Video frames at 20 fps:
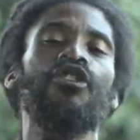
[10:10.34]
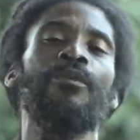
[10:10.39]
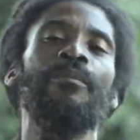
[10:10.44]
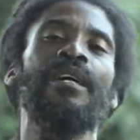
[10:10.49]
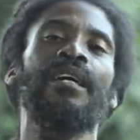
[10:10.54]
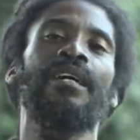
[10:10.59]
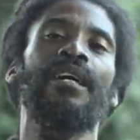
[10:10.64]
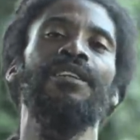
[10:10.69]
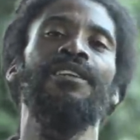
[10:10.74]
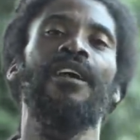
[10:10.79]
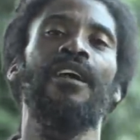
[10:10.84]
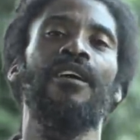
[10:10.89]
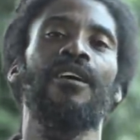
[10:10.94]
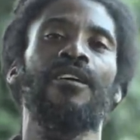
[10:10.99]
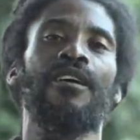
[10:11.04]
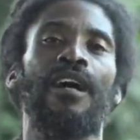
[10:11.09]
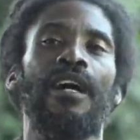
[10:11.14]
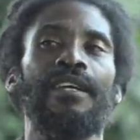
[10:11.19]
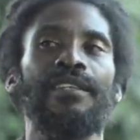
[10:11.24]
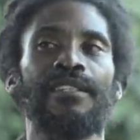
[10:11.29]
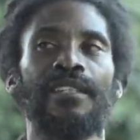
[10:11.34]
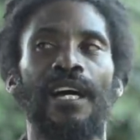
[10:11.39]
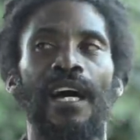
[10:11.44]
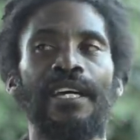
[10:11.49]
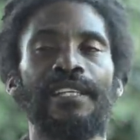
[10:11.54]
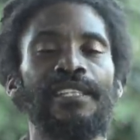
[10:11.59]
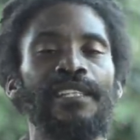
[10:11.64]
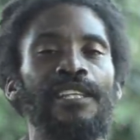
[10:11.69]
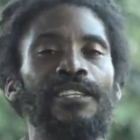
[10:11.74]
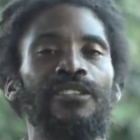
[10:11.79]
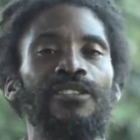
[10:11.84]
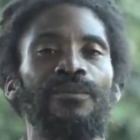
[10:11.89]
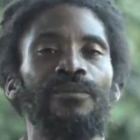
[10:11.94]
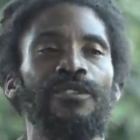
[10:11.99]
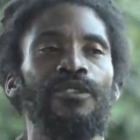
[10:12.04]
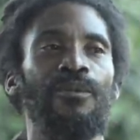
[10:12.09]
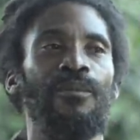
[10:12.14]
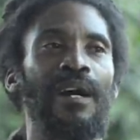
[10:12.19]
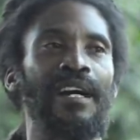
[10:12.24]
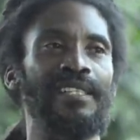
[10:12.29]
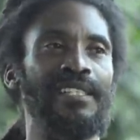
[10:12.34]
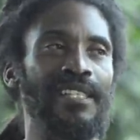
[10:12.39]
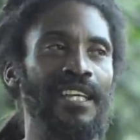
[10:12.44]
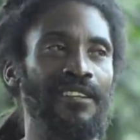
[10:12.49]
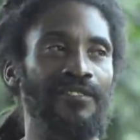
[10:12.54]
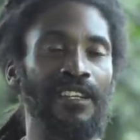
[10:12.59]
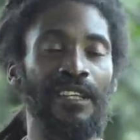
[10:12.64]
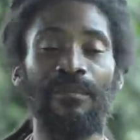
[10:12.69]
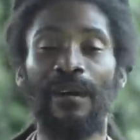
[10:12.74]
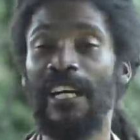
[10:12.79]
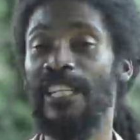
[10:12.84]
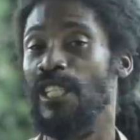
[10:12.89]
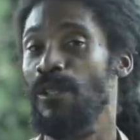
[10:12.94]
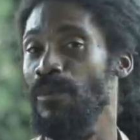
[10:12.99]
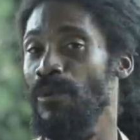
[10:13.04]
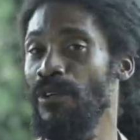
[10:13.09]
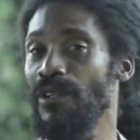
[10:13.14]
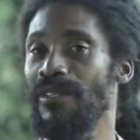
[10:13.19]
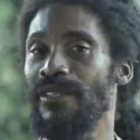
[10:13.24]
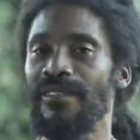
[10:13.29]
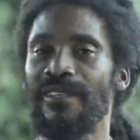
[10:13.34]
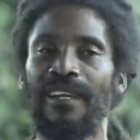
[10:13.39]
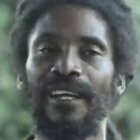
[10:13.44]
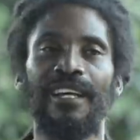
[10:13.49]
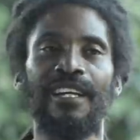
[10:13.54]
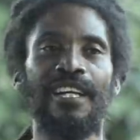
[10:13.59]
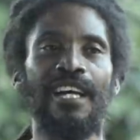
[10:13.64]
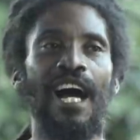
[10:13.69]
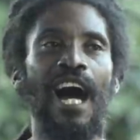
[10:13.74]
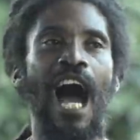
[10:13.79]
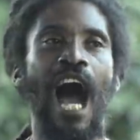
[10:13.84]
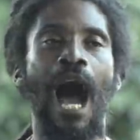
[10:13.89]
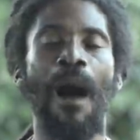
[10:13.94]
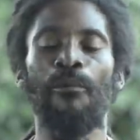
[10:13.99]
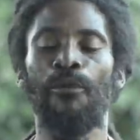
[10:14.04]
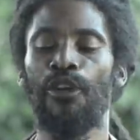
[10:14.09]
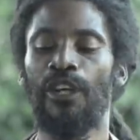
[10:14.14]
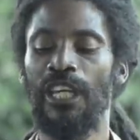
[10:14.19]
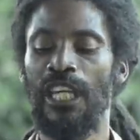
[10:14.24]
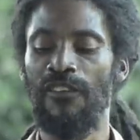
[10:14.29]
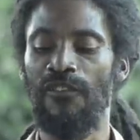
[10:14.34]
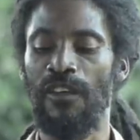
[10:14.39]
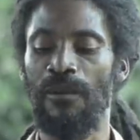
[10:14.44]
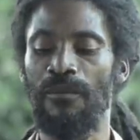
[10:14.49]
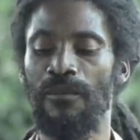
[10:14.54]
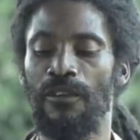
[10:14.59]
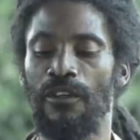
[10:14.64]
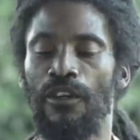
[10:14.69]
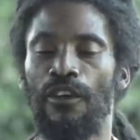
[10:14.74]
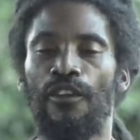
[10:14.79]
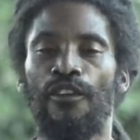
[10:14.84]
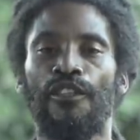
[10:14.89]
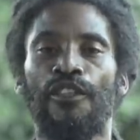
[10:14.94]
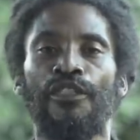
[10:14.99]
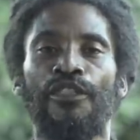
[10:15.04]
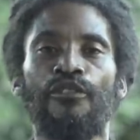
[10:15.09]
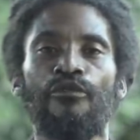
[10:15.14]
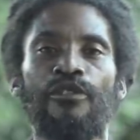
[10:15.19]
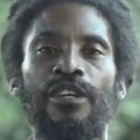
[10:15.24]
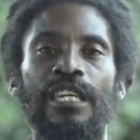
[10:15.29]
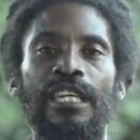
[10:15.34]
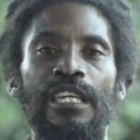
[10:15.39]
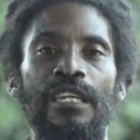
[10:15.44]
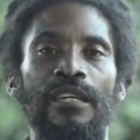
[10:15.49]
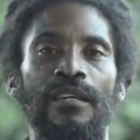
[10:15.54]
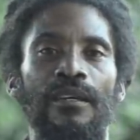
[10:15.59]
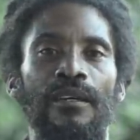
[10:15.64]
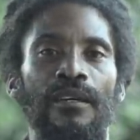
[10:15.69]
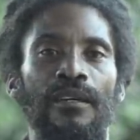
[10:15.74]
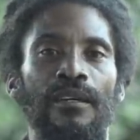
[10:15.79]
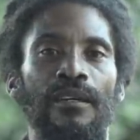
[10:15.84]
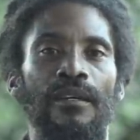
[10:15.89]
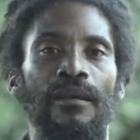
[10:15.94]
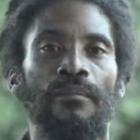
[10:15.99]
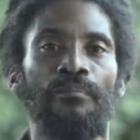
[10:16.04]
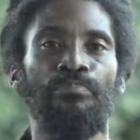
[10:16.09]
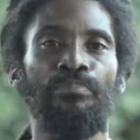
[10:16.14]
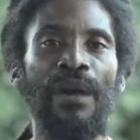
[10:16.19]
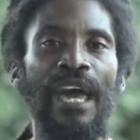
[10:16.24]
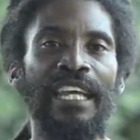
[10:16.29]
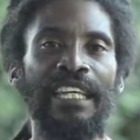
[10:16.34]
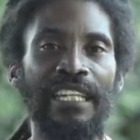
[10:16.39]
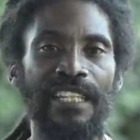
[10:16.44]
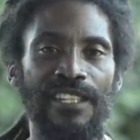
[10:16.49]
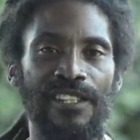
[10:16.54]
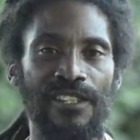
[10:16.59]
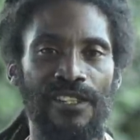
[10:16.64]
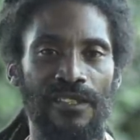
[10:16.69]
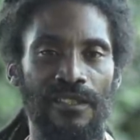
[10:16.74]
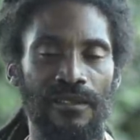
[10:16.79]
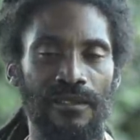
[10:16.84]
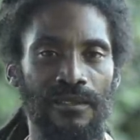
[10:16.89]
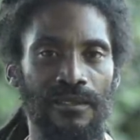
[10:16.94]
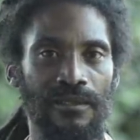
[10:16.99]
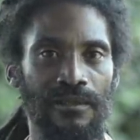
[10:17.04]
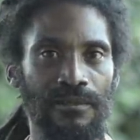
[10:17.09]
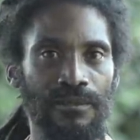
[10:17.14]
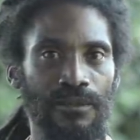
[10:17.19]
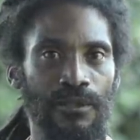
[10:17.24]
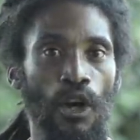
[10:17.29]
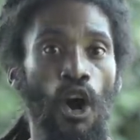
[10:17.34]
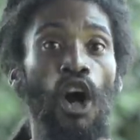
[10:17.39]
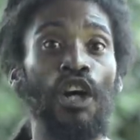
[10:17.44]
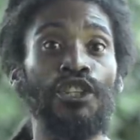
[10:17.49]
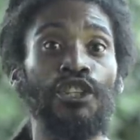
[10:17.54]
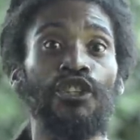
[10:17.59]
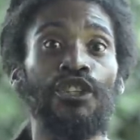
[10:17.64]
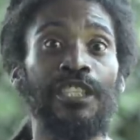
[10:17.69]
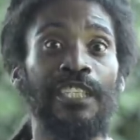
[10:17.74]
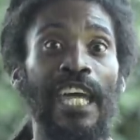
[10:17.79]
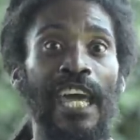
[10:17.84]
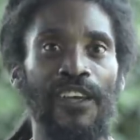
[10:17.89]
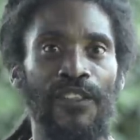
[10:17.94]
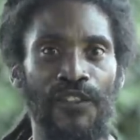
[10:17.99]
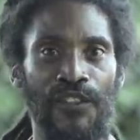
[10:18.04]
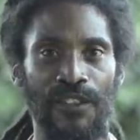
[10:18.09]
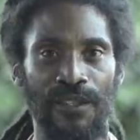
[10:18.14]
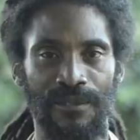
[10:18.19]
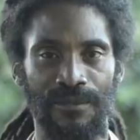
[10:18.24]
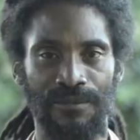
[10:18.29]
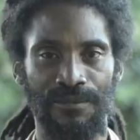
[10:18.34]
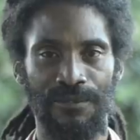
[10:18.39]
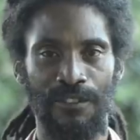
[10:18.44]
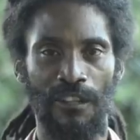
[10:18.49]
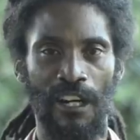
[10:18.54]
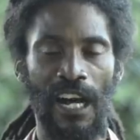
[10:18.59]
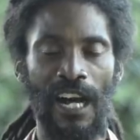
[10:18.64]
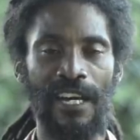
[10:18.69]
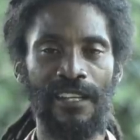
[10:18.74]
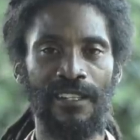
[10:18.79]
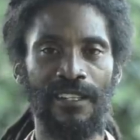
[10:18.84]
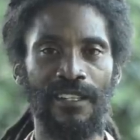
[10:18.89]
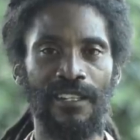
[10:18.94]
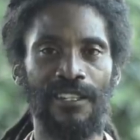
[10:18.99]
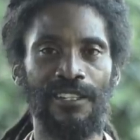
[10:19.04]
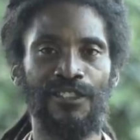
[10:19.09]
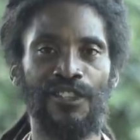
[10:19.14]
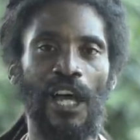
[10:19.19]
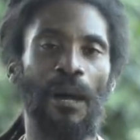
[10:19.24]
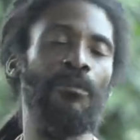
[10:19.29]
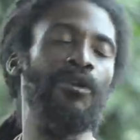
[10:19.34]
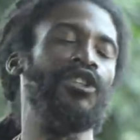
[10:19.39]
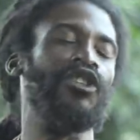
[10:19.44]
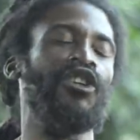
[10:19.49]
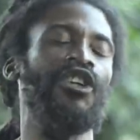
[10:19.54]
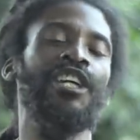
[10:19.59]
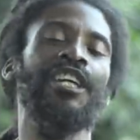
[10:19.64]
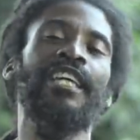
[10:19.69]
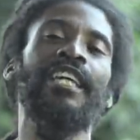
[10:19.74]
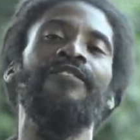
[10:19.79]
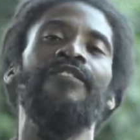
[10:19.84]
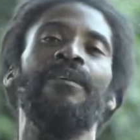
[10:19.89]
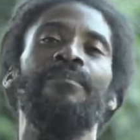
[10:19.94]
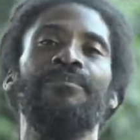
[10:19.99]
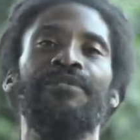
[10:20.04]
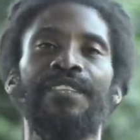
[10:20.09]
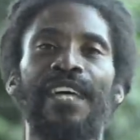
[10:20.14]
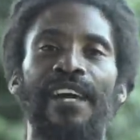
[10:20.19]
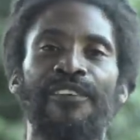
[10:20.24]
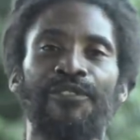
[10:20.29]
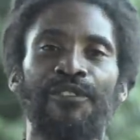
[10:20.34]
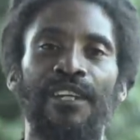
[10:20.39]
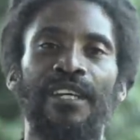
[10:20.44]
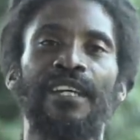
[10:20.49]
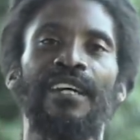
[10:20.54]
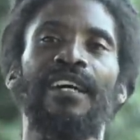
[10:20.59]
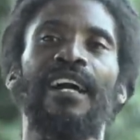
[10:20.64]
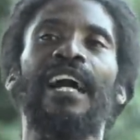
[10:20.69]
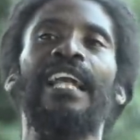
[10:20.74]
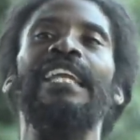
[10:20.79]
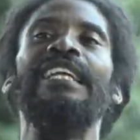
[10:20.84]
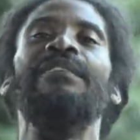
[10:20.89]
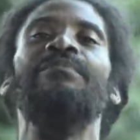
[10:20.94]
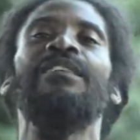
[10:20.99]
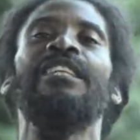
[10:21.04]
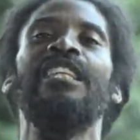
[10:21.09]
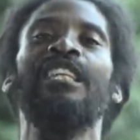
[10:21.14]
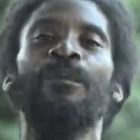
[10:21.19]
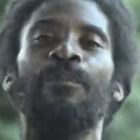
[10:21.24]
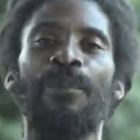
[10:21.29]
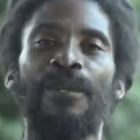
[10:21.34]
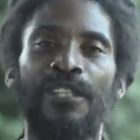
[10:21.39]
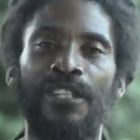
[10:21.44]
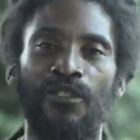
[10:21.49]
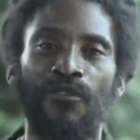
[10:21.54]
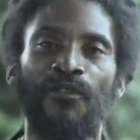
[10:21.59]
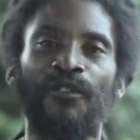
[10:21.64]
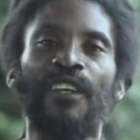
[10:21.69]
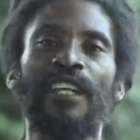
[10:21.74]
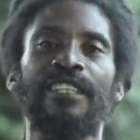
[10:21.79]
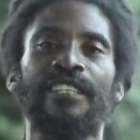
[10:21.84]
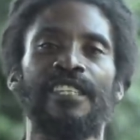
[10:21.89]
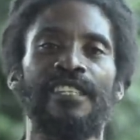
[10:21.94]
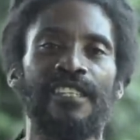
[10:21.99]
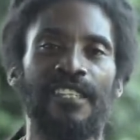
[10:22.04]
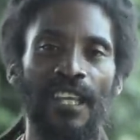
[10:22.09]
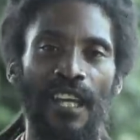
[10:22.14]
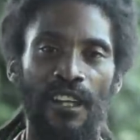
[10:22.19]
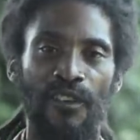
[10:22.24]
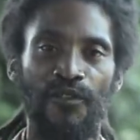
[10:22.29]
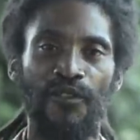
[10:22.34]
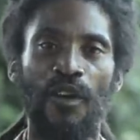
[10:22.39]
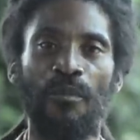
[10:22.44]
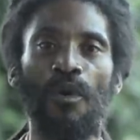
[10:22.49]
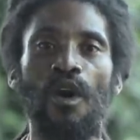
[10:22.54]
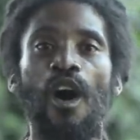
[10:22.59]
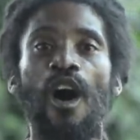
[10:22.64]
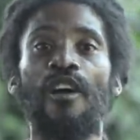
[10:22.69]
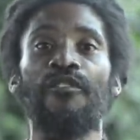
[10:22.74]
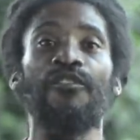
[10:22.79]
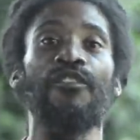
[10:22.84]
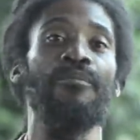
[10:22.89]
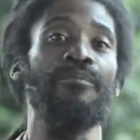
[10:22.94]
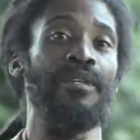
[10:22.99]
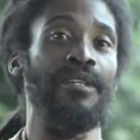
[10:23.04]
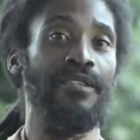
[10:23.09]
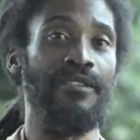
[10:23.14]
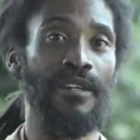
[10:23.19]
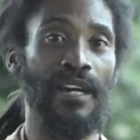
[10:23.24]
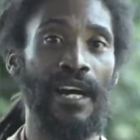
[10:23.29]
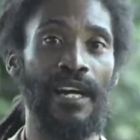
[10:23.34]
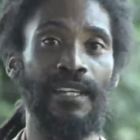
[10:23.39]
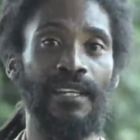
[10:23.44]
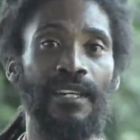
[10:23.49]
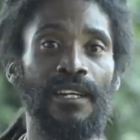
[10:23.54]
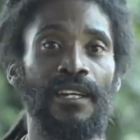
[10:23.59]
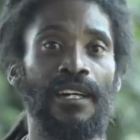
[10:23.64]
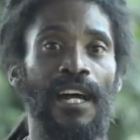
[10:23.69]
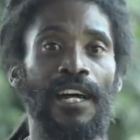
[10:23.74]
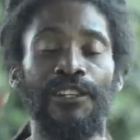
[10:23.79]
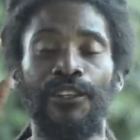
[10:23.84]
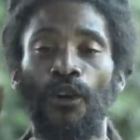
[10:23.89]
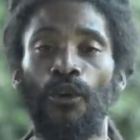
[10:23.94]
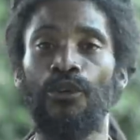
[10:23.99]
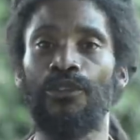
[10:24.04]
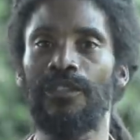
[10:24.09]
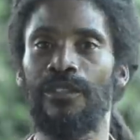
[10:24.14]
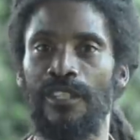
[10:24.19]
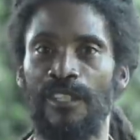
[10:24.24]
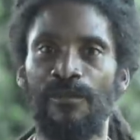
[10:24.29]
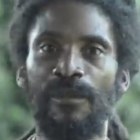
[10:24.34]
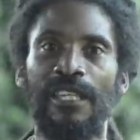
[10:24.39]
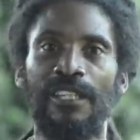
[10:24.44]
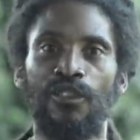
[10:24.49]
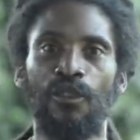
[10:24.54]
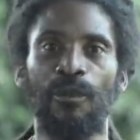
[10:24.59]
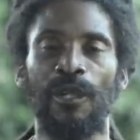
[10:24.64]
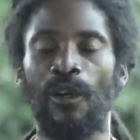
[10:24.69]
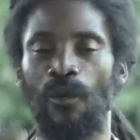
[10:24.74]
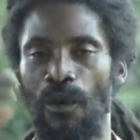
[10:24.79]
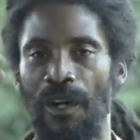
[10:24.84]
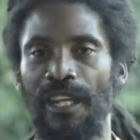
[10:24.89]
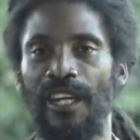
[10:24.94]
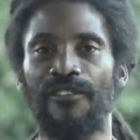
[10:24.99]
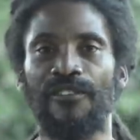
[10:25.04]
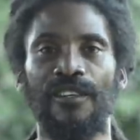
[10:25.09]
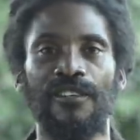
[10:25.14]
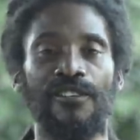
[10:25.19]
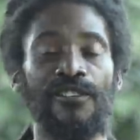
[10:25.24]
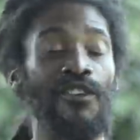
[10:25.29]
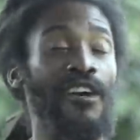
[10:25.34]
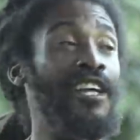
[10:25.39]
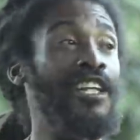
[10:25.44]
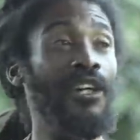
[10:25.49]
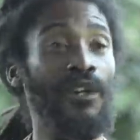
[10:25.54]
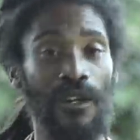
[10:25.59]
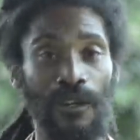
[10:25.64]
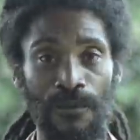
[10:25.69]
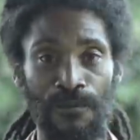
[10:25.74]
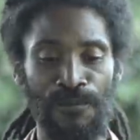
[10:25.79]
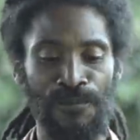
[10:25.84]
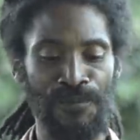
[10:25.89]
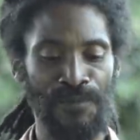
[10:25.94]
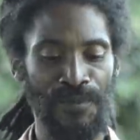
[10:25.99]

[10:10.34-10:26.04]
Jamaican dollar coins, I said to myself, in my spirit, I'm gonna give him 3 pennies unto death, right? So I'm just gonna give him death and let him keep his filthy self from off of me, right? And don't speak to me or whatever. So anyhow,